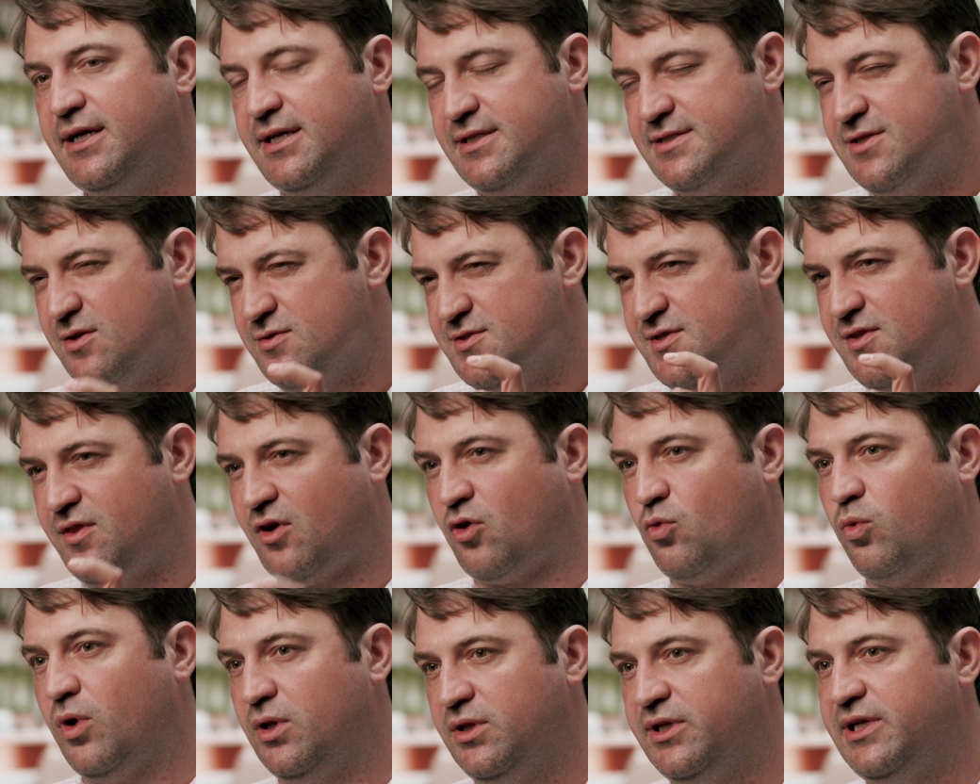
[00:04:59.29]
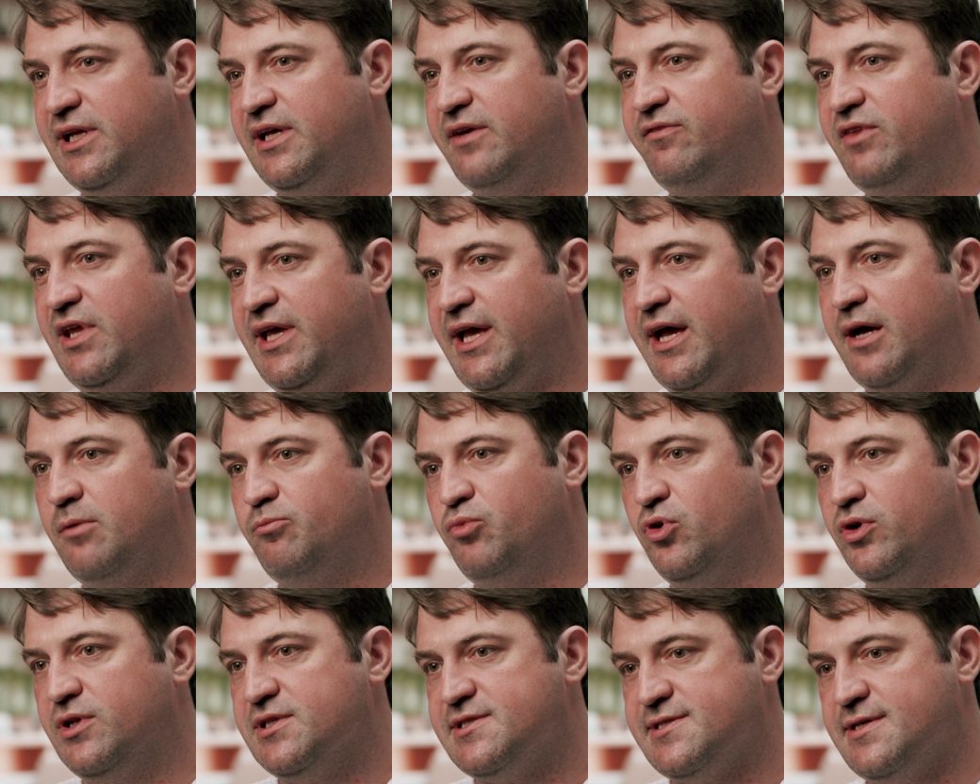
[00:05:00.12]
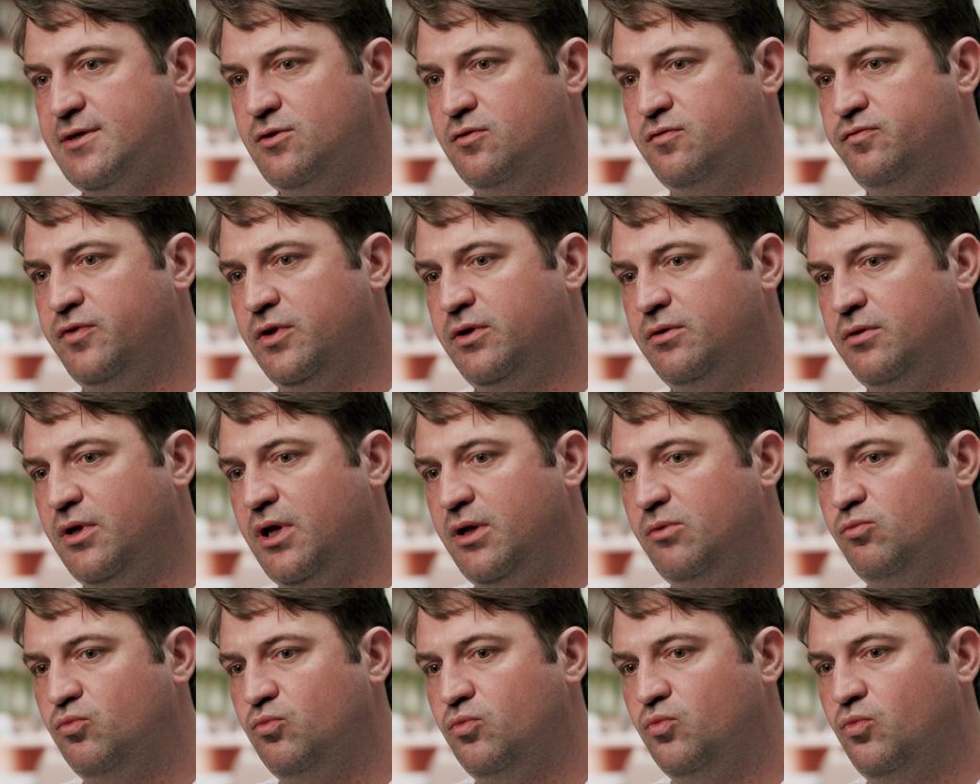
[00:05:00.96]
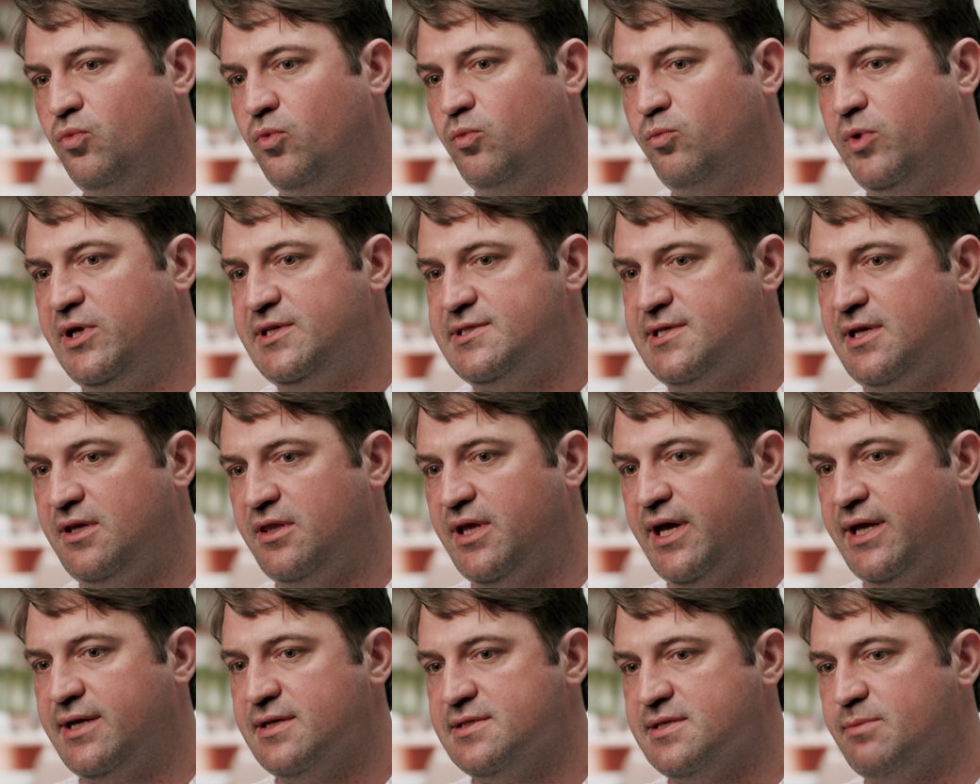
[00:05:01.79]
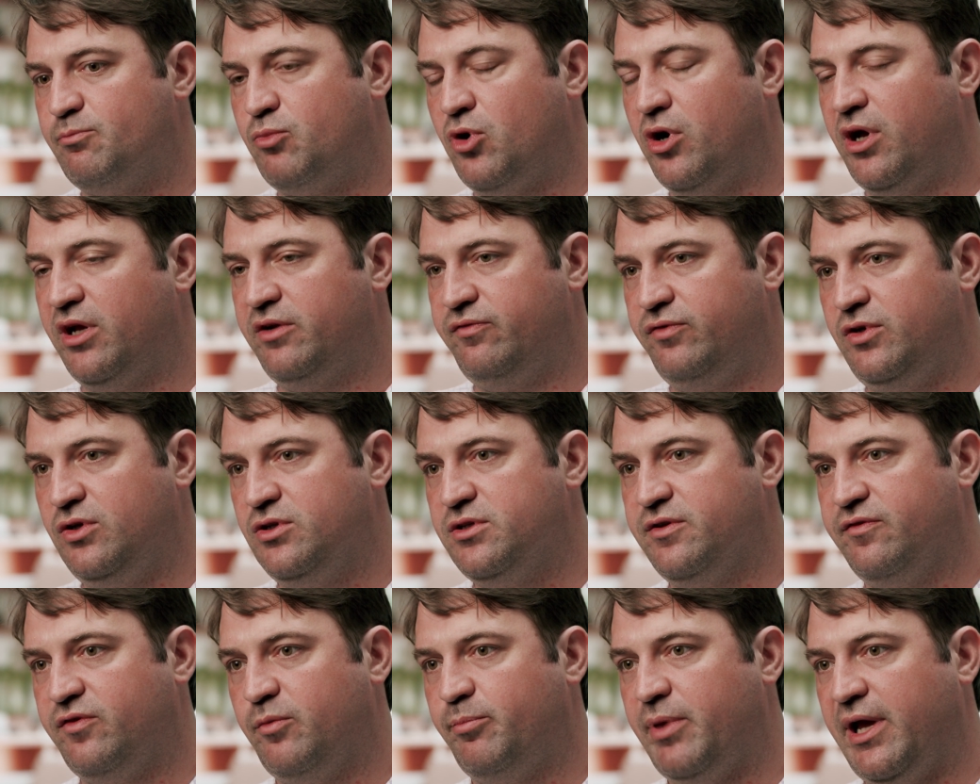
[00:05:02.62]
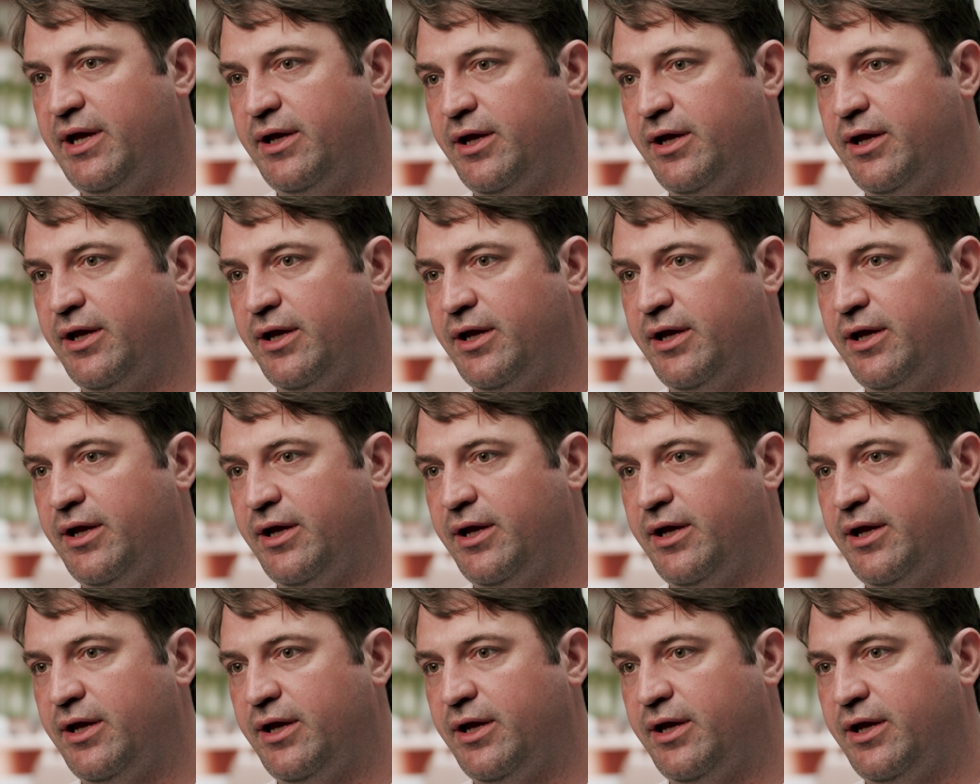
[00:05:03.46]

it's also the quality of the output itself, and we see that as a bright future for